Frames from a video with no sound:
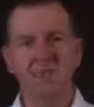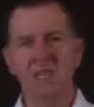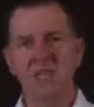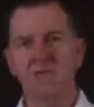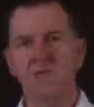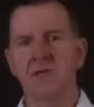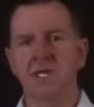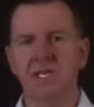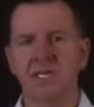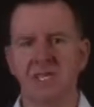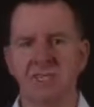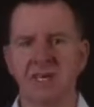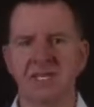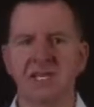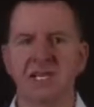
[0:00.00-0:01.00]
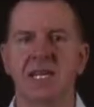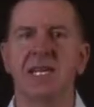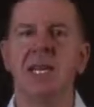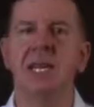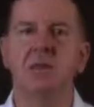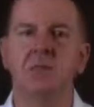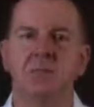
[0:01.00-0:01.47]
If we systematically
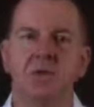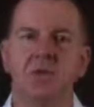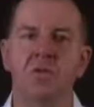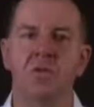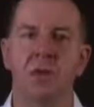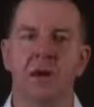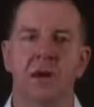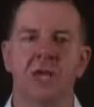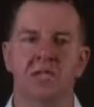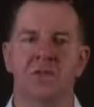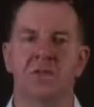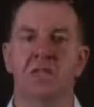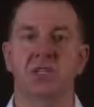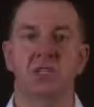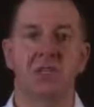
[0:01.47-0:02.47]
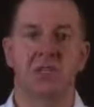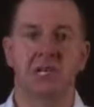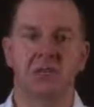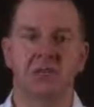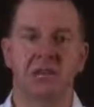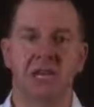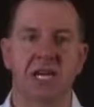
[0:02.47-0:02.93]
remove parts of these circle
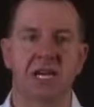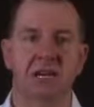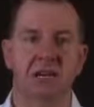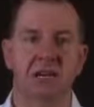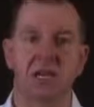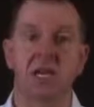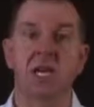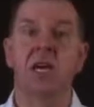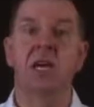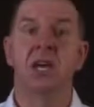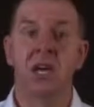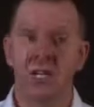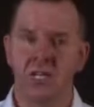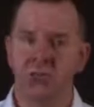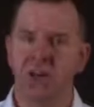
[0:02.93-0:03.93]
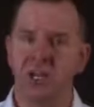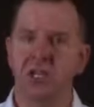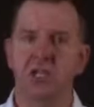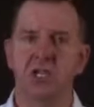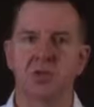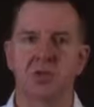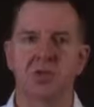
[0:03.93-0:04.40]
illustrations,
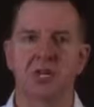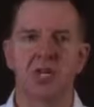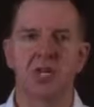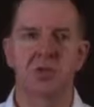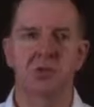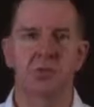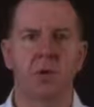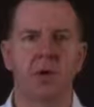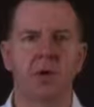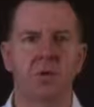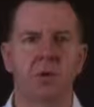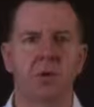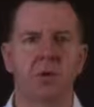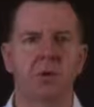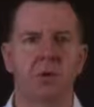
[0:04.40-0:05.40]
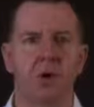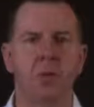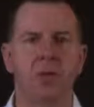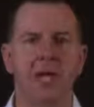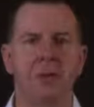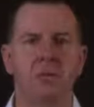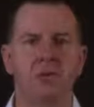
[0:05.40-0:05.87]
we would get to the point where we would not
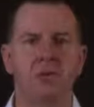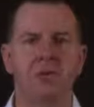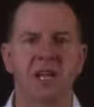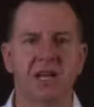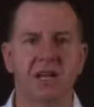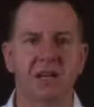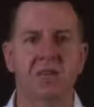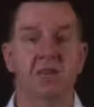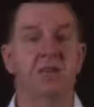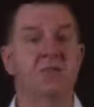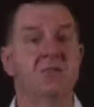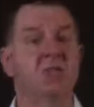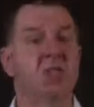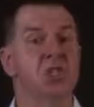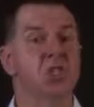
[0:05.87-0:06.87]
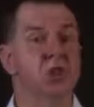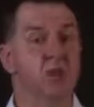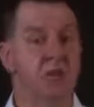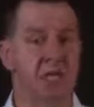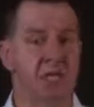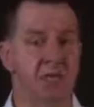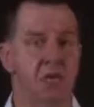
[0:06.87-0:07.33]
be able to recognise them as
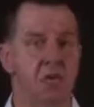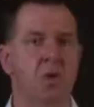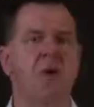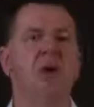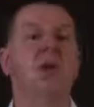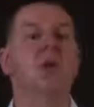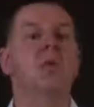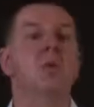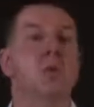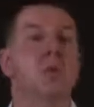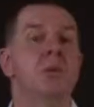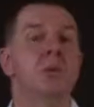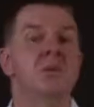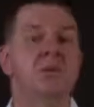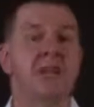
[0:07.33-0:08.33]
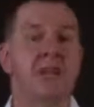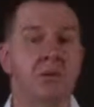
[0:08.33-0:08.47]
circles anymore. We would have